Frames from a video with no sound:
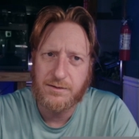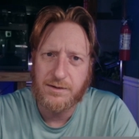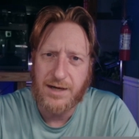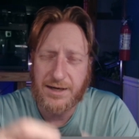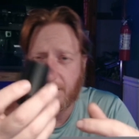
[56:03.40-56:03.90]

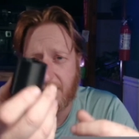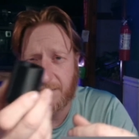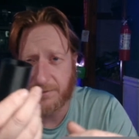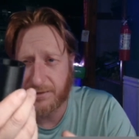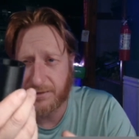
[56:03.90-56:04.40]
I know
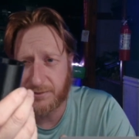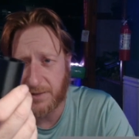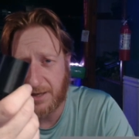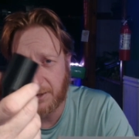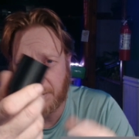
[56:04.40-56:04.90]
how this
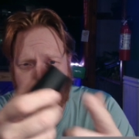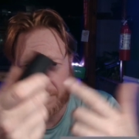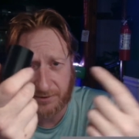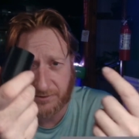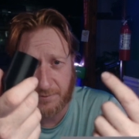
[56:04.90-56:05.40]

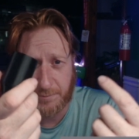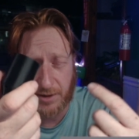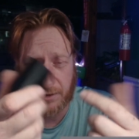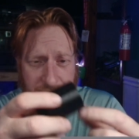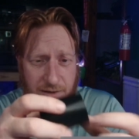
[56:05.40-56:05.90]
stuff
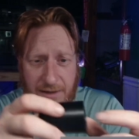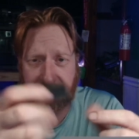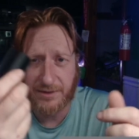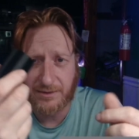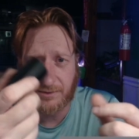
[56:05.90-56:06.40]
burns. You know,
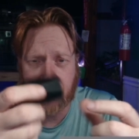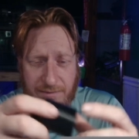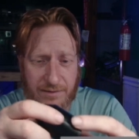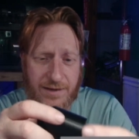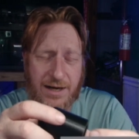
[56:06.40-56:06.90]
I've lit this
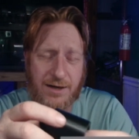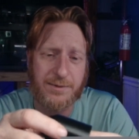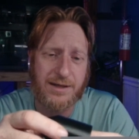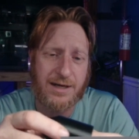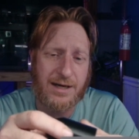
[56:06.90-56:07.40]
stuff on fire,
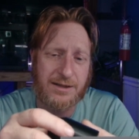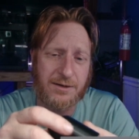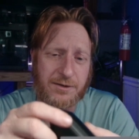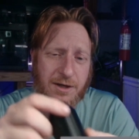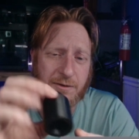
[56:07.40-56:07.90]
but I
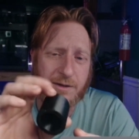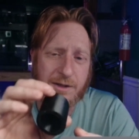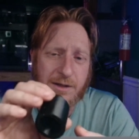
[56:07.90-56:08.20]
don't know.